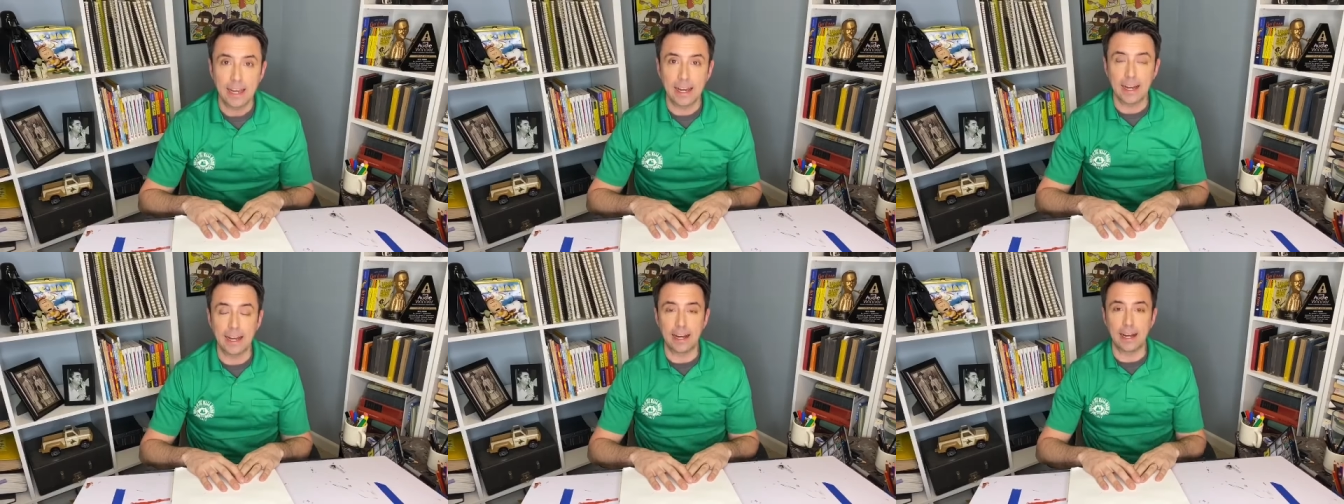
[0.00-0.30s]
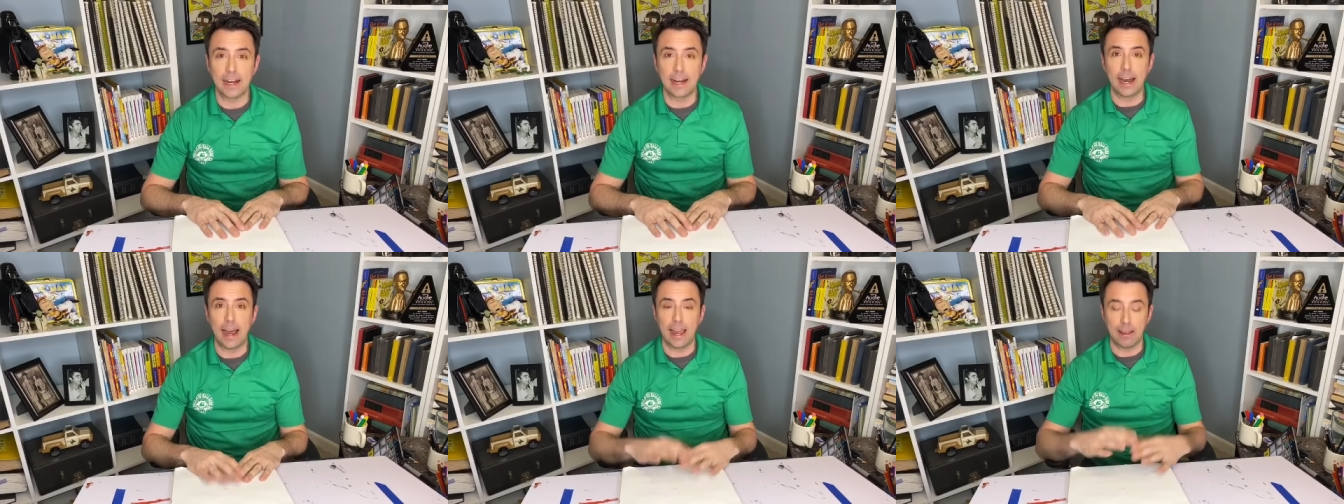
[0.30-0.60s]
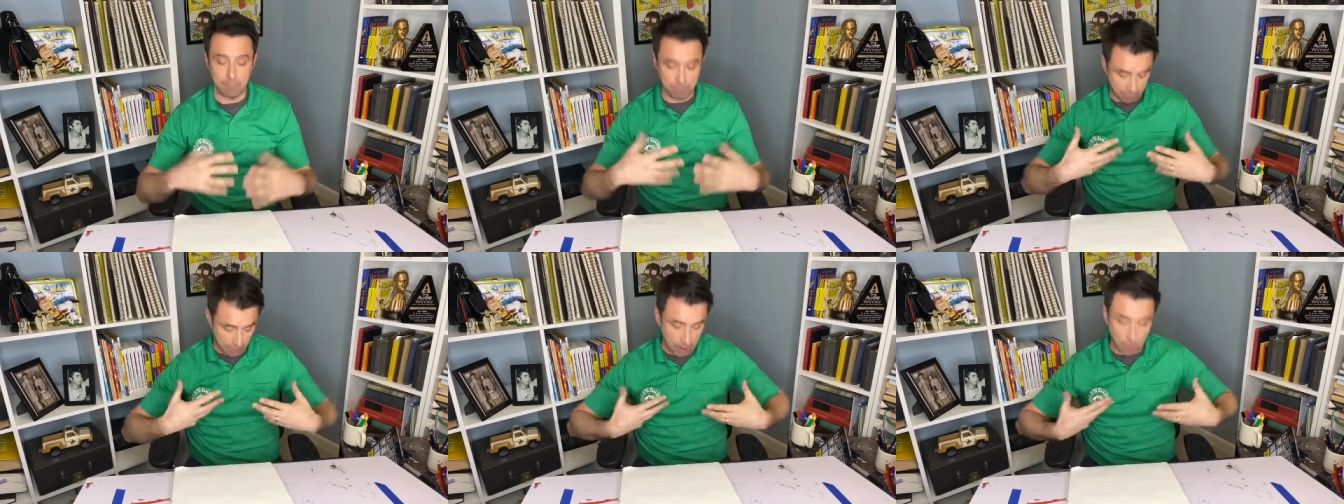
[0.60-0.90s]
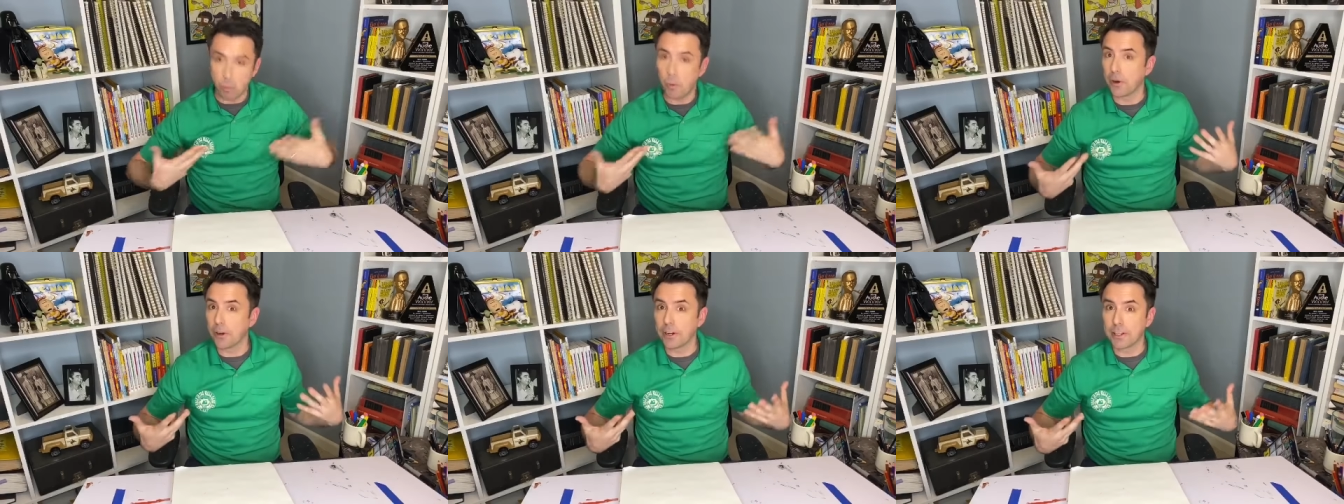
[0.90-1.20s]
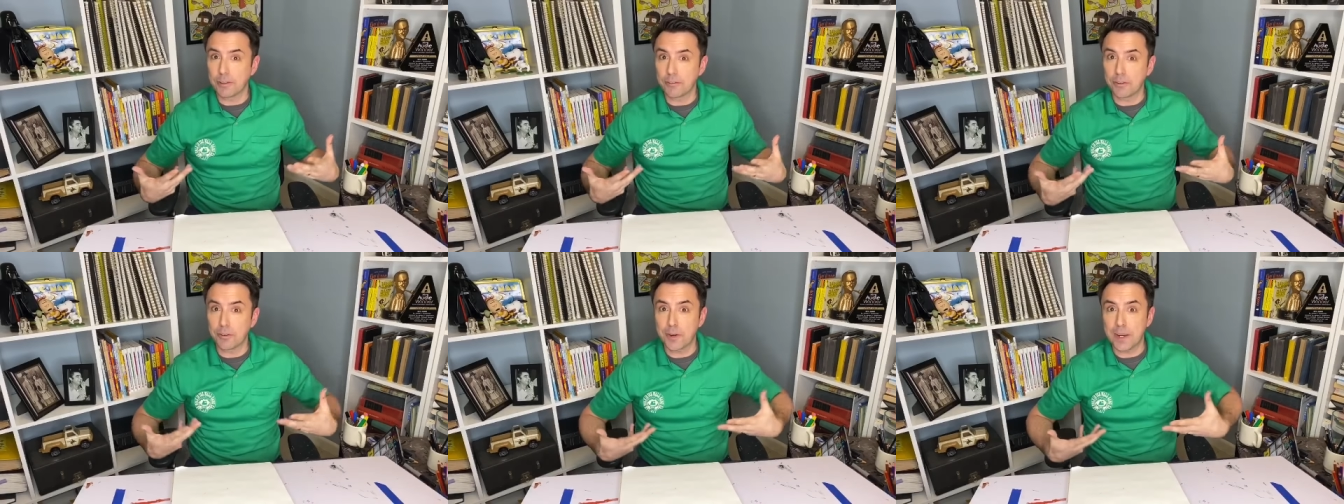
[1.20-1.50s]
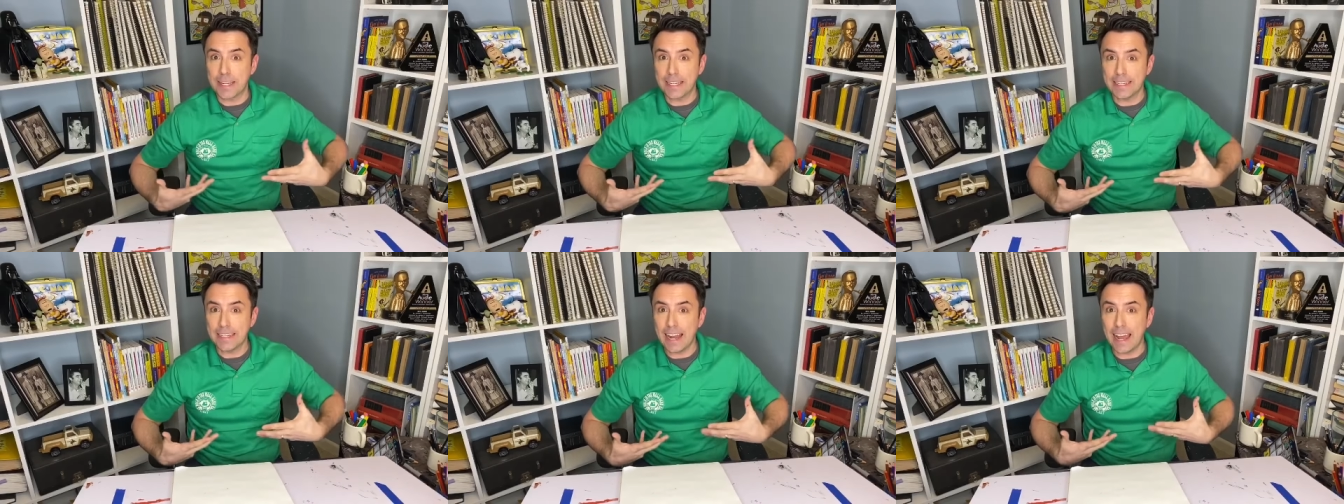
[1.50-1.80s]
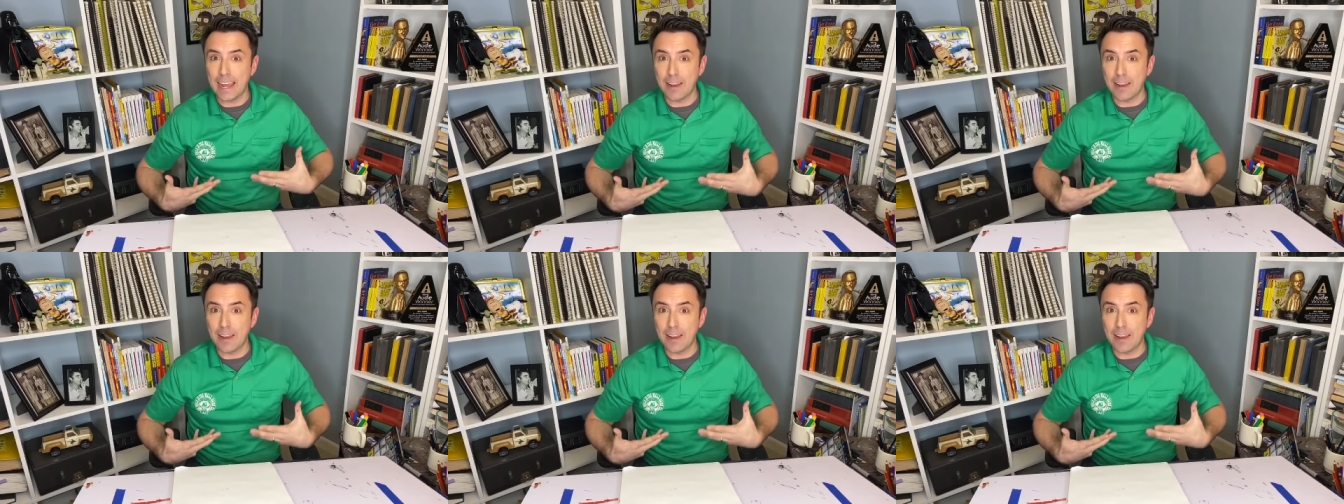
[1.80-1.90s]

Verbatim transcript: Uh, I, am wearing green.